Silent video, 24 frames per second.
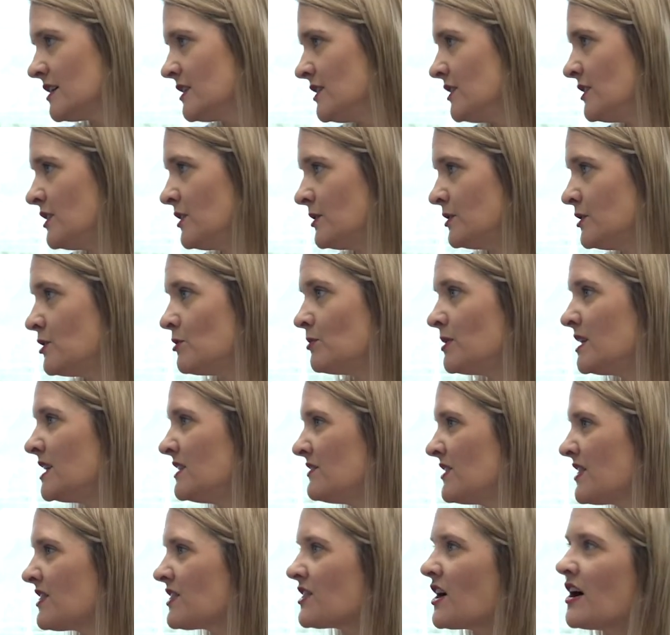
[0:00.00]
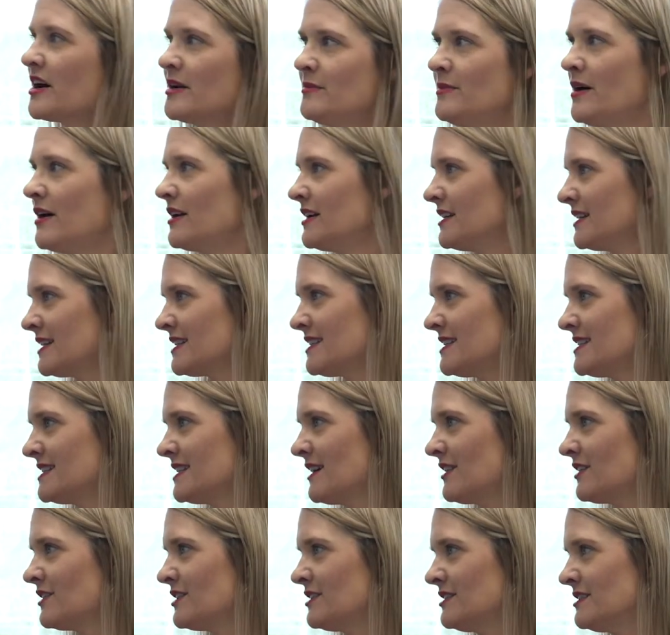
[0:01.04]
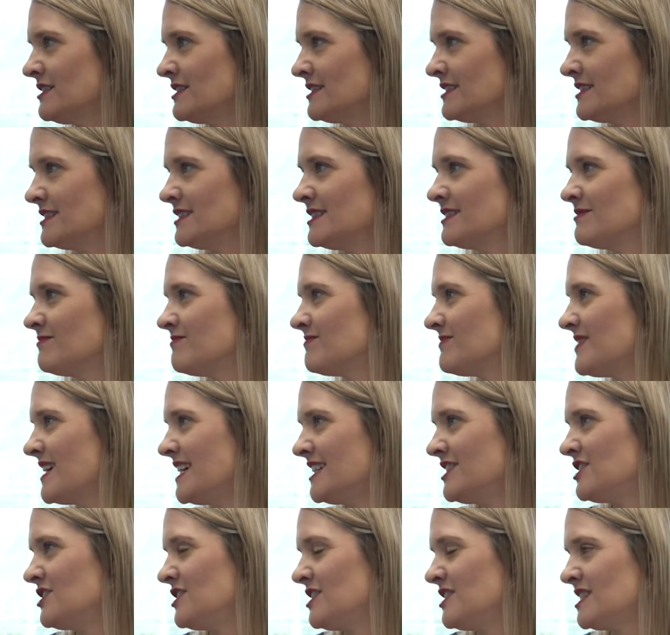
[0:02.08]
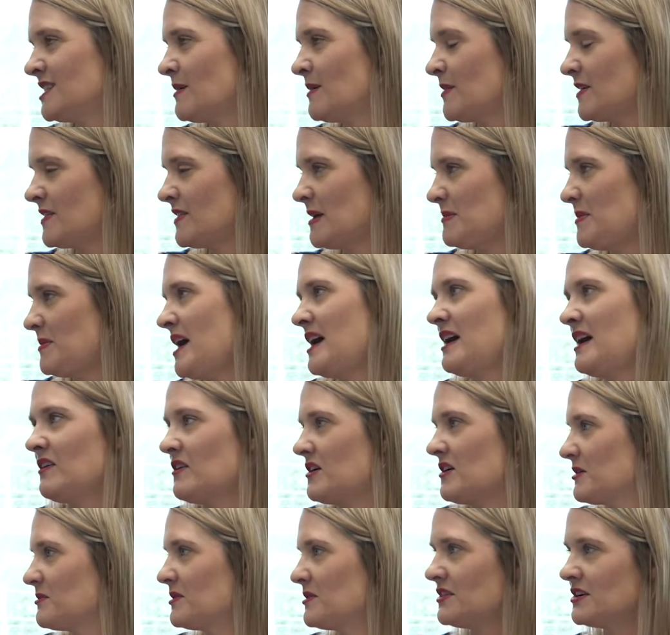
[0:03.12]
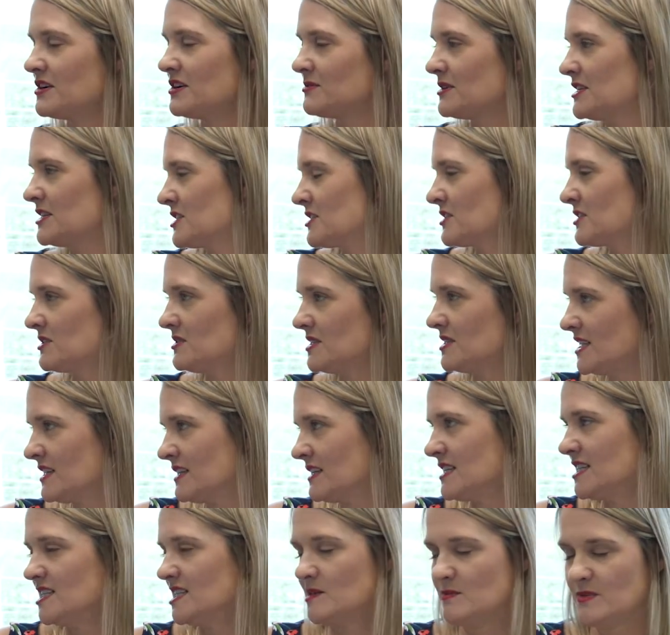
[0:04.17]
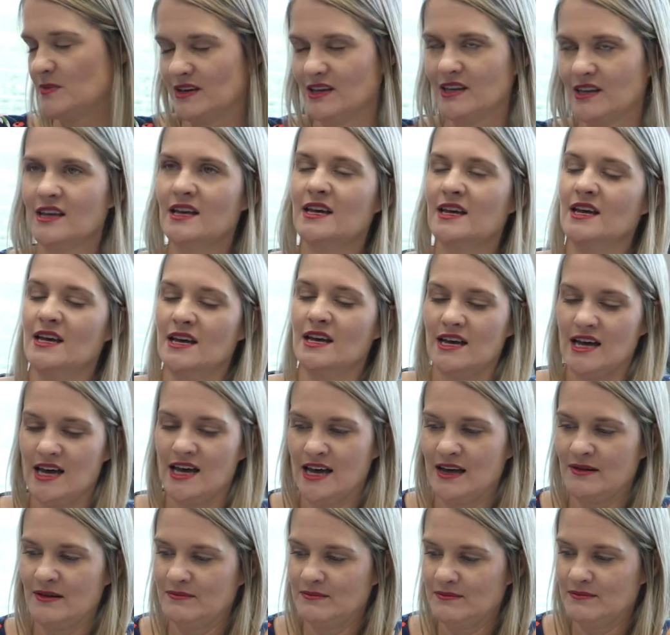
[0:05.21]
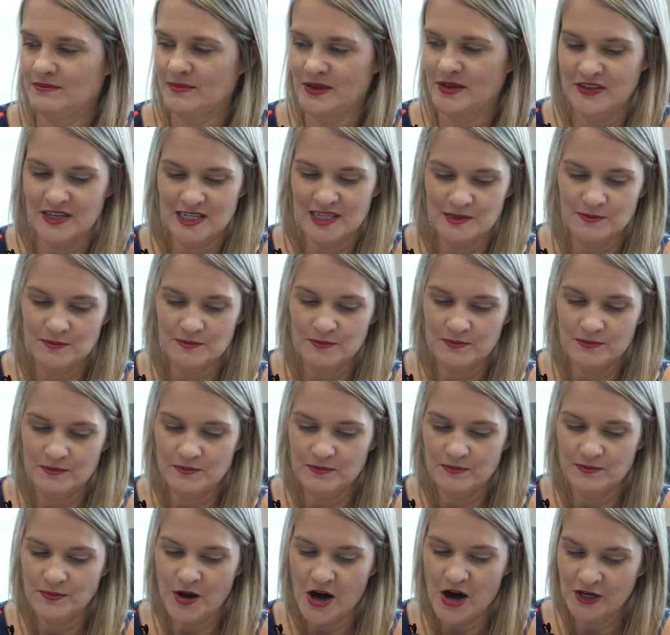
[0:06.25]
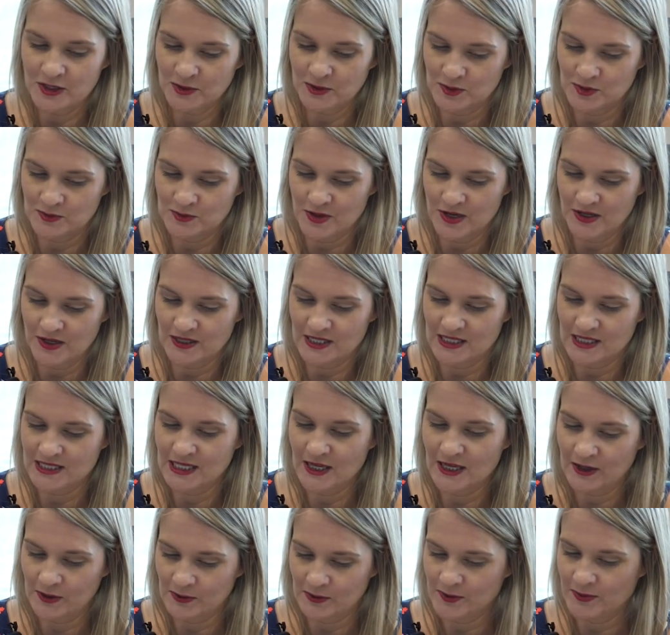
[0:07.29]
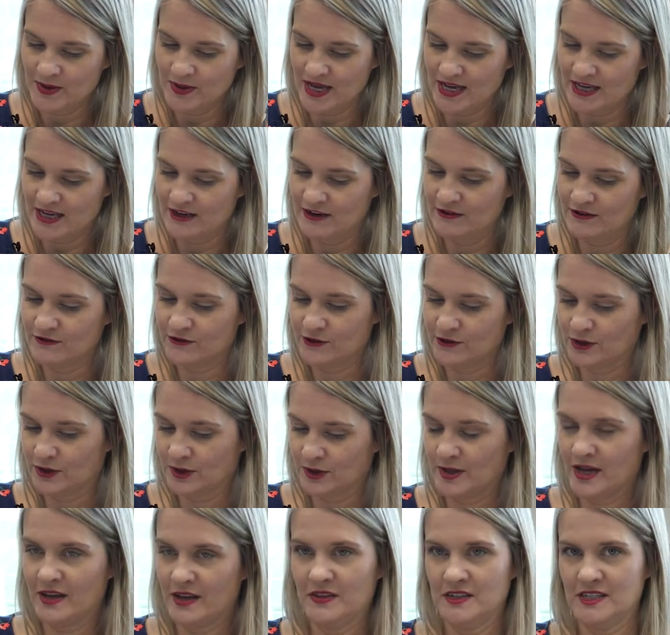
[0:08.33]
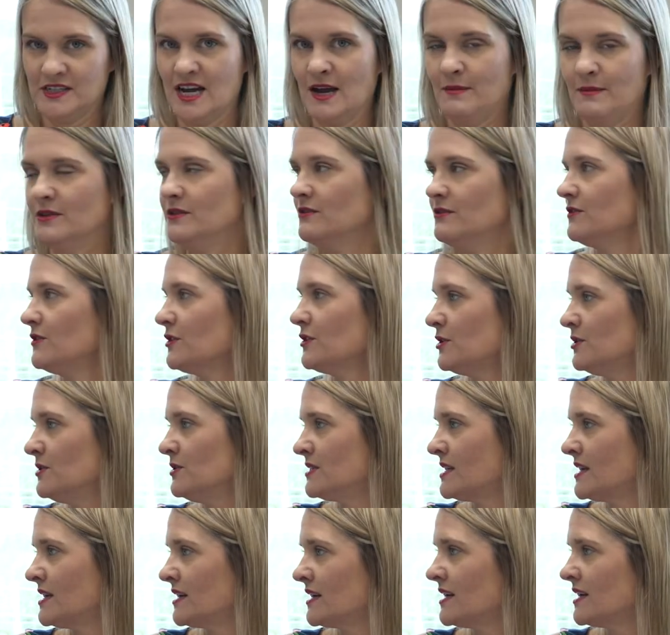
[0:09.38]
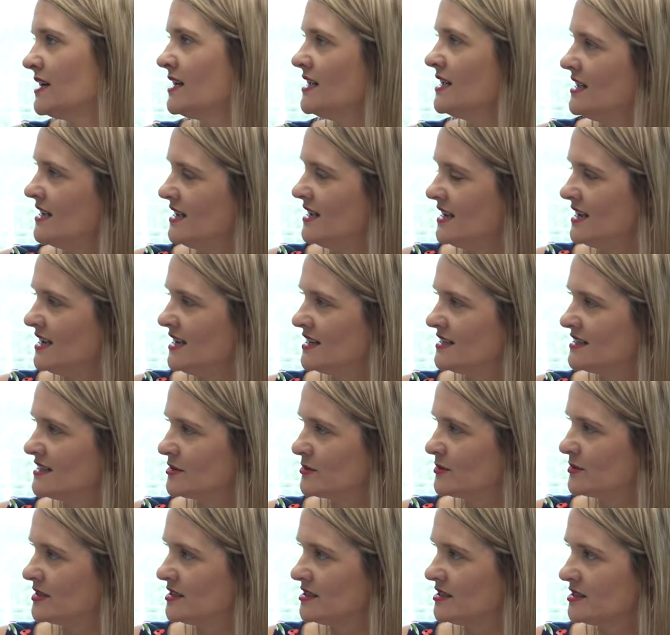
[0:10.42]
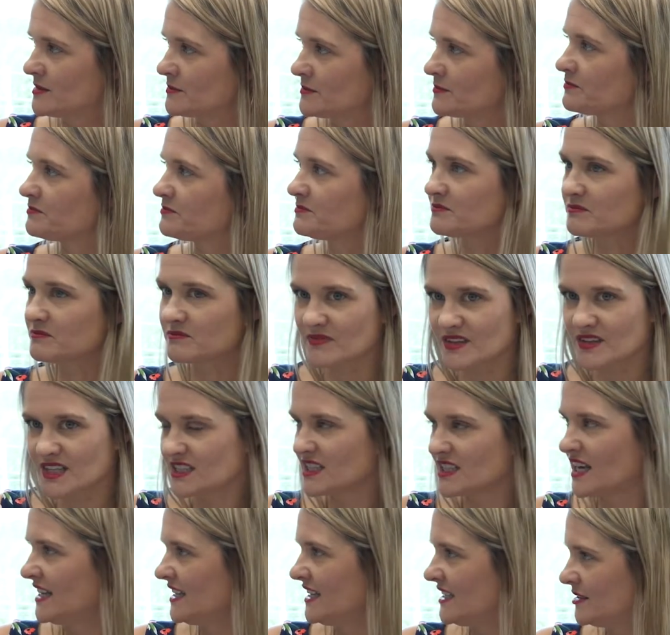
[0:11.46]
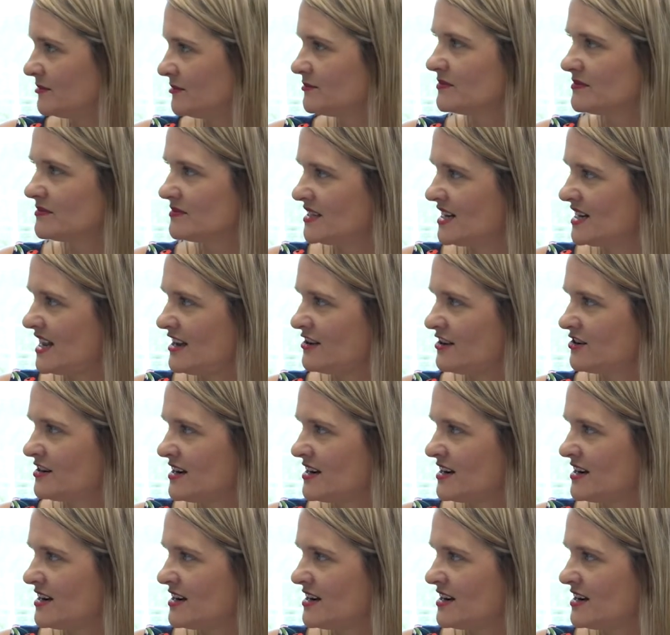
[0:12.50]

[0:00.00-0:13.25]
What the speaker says: Nobody even thought about it. Like the seller, it's just something they pay along with their regional utilities bill. But this box was marked that seller will pay it in full at the time of closing, and it was like an $8,000 or